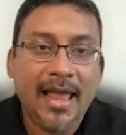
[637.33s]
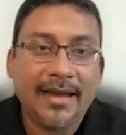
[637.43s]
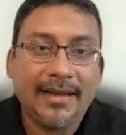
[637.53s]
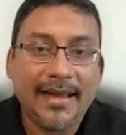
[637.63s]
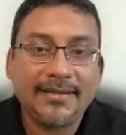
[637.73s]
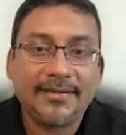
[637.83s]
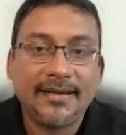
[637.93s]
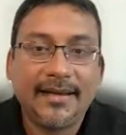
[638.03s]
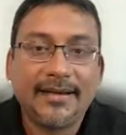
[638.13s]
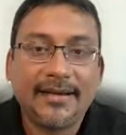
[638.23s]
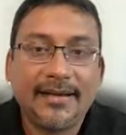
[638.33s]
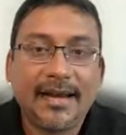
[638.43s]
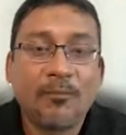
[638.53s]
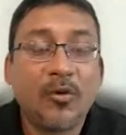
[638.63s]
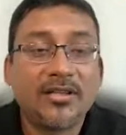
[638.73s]
and hence it
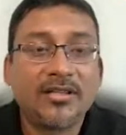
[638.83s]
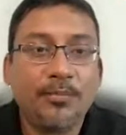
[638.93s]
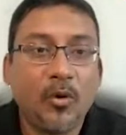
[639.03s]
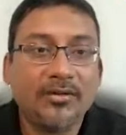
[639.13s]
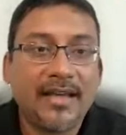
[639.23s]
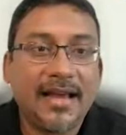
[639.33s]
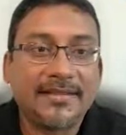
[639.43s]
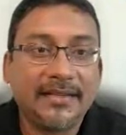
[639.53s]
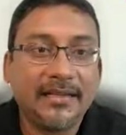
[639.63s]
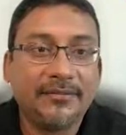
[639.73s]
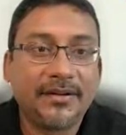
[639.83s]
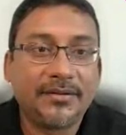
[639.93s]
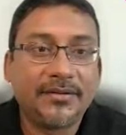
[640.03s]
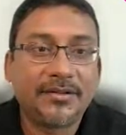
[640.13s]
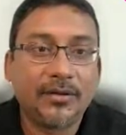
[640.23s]
works both as an event
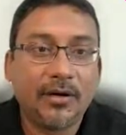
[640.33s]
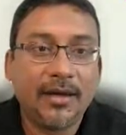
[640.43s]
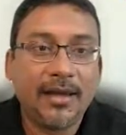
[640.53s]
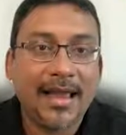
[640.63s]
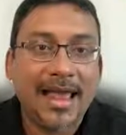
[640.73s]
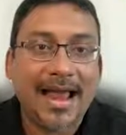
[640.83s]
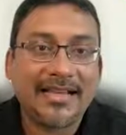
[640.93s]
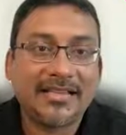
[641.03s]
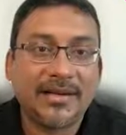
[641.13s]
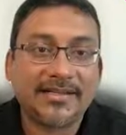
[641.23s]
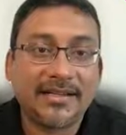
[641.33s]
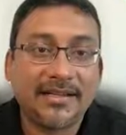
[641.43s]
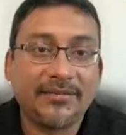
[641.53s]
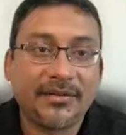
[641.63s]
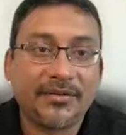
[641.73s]
store and as well as an
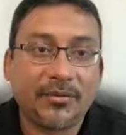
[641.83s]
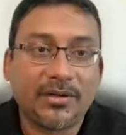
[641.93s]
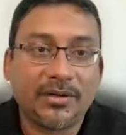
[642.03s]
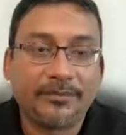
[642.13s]
event router.